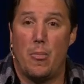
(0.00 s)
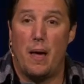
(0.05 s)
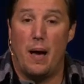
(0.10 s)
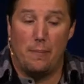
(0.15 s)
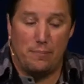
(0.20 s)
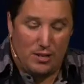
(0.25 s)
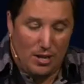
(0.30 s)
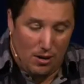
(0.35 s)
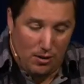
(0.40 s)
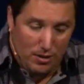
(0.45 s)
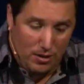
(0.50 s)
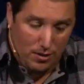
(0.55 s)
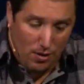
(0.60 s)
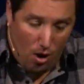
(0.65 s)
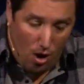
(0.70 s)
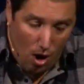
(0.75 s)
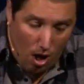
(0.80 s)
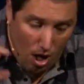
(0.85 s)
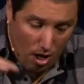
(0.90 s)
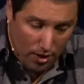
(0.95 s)
I'm telling you
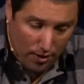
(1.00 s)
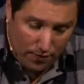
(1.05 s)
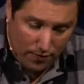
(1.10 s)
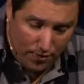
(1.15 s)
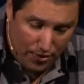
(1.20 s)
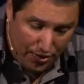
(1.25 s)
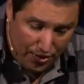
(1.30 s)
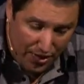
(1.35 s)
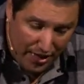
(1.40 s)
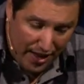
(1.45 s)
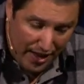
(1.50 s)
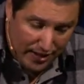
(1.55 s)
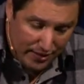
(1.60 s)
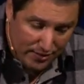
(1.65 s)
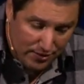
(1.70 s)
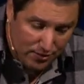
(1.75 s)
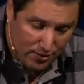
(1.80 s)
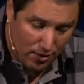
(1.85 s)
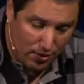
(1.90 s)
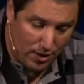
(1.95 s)
all of
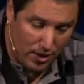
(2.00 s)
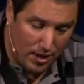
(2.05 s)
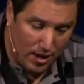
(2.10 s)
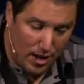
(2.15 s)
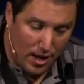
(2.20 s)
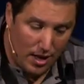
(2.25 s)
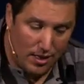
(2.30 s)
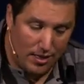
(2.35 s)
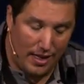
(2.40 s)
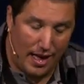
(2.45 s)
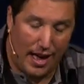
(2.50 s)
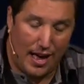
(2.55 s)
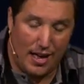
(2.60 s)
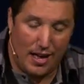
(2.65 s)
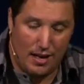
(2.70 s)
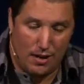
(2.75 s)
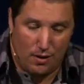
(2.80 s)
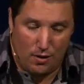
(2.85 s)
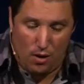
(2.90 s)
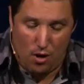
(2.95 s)
this
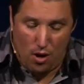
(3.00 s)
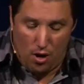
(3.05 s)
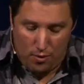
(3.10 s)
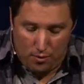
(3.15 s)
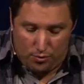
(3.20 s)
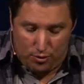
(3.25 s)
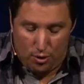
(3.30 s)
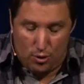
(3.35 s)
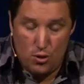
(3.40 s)
so